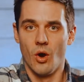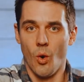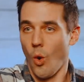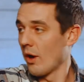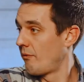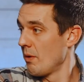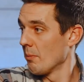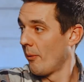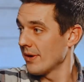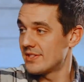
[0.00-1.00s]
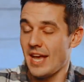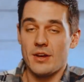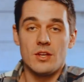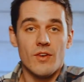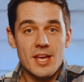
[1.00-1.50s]
Or if we were born in
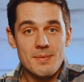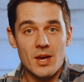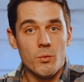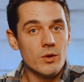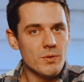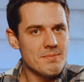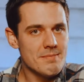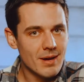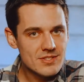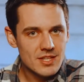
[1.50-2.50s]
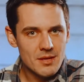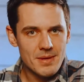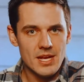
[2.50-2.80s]
Saudi Arabia, wouldn't we be Muslim?